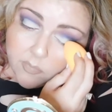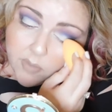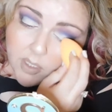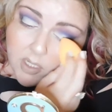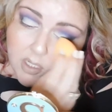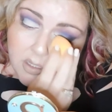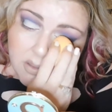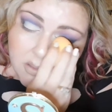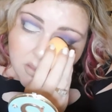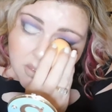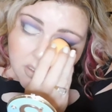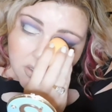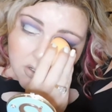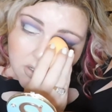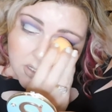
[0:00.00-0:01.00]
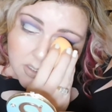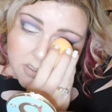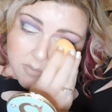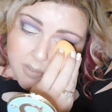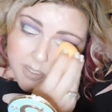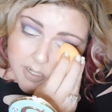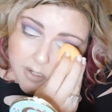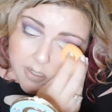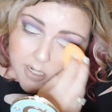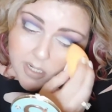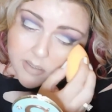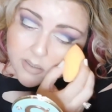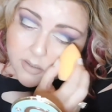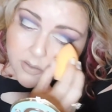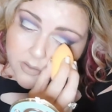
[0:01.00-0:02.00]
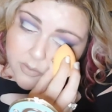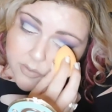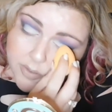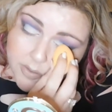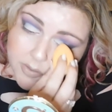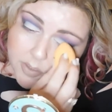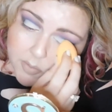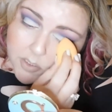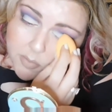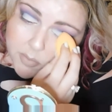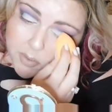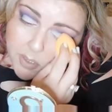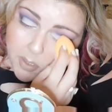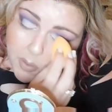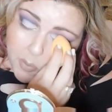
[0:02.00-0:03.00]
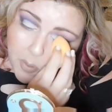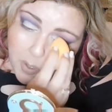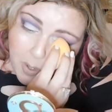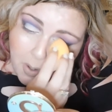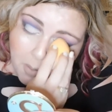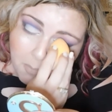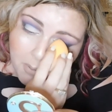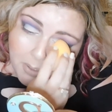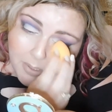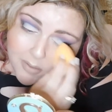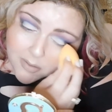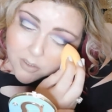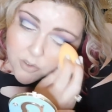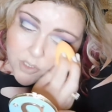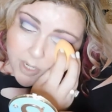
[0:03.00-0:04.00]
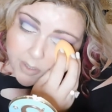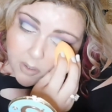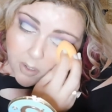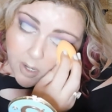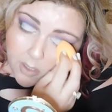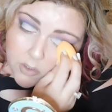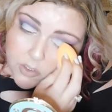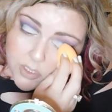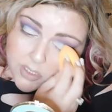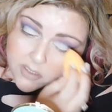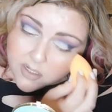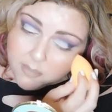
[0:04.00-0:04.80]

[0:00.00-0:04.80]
in the cards right here, guys, and also in the description below. Please go check her out. She is an